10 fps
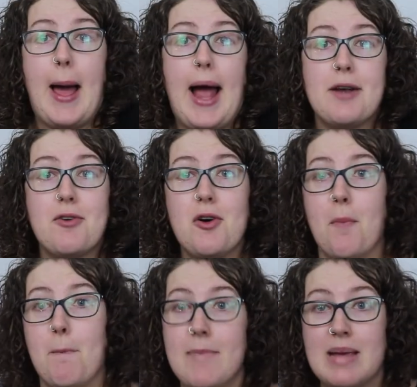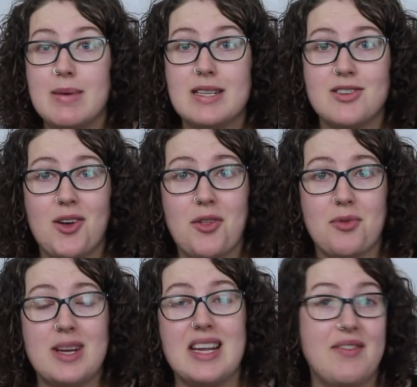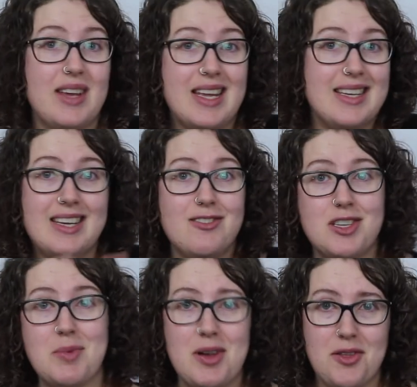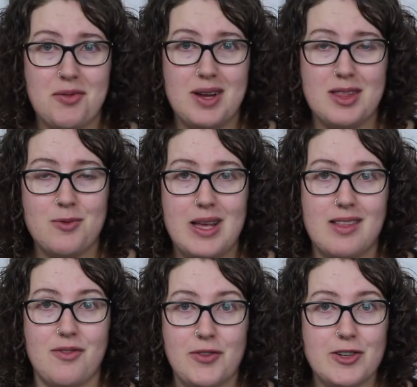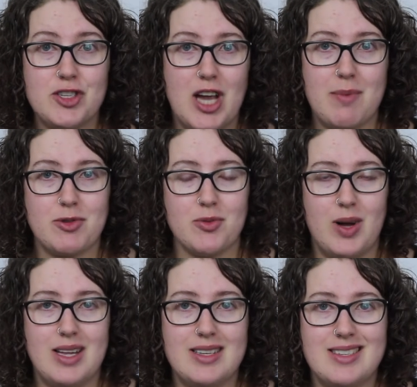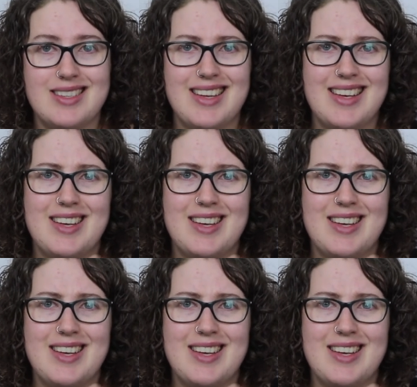I don't know, maybe it's all three. If it continues to be all three in the way that the first chapter was,